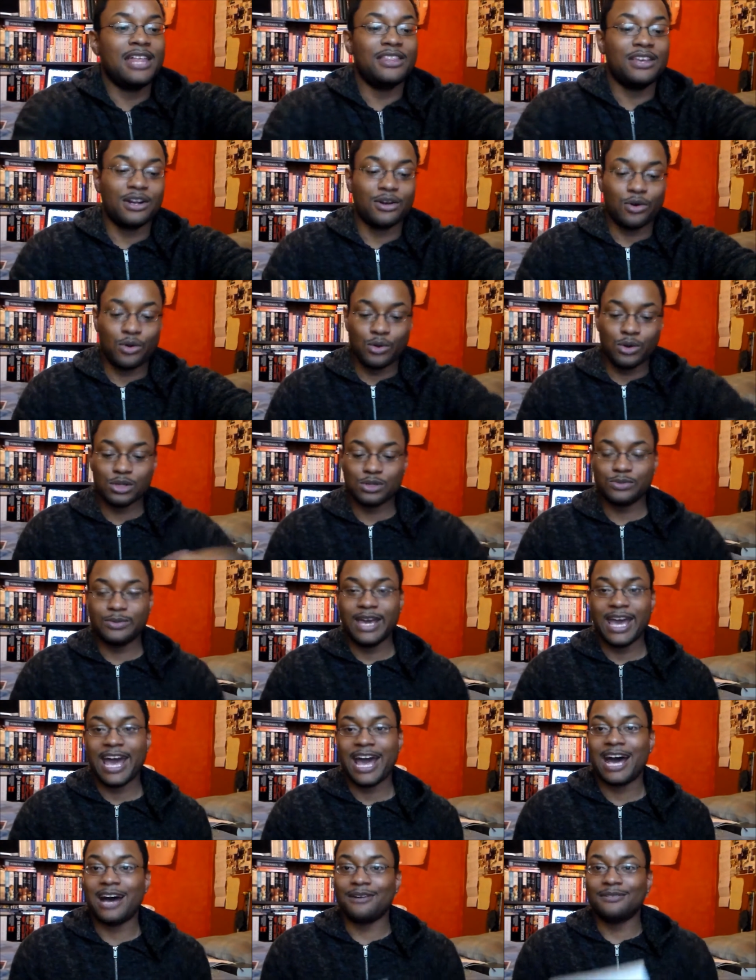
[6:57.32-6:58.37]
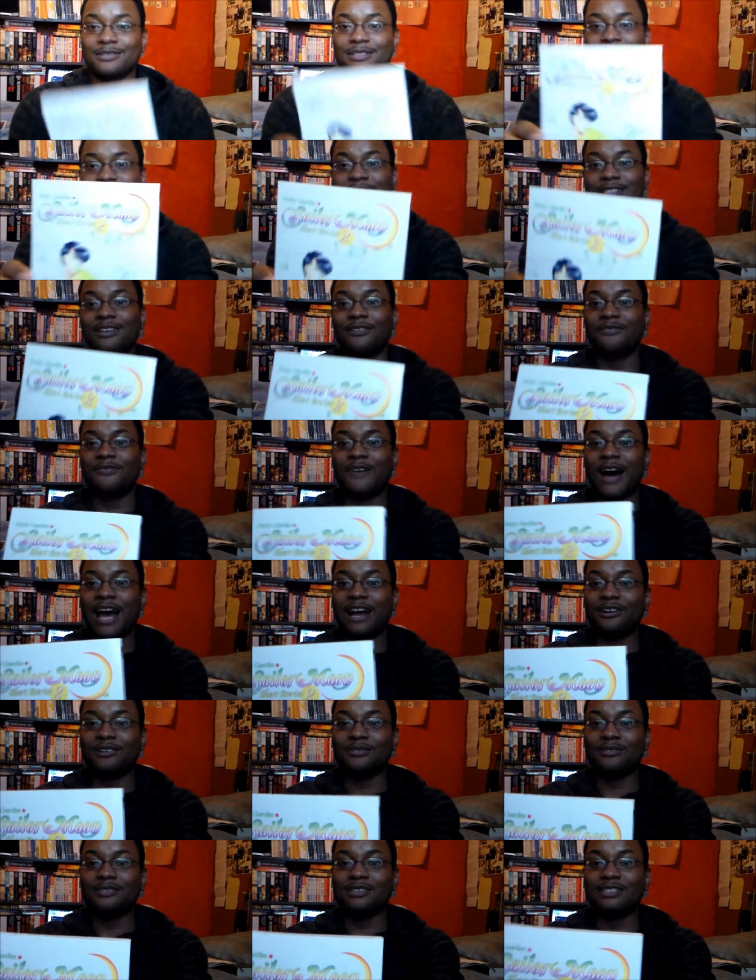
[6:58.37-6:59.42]
And then, of course, we have the
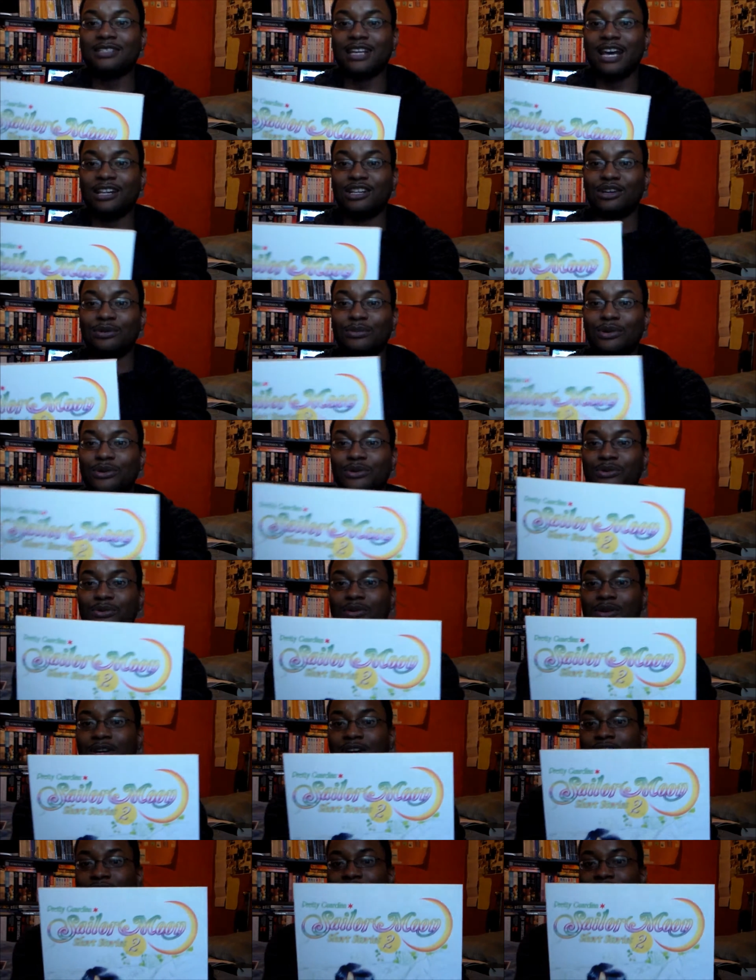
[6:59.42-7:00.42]
final Sailor Moon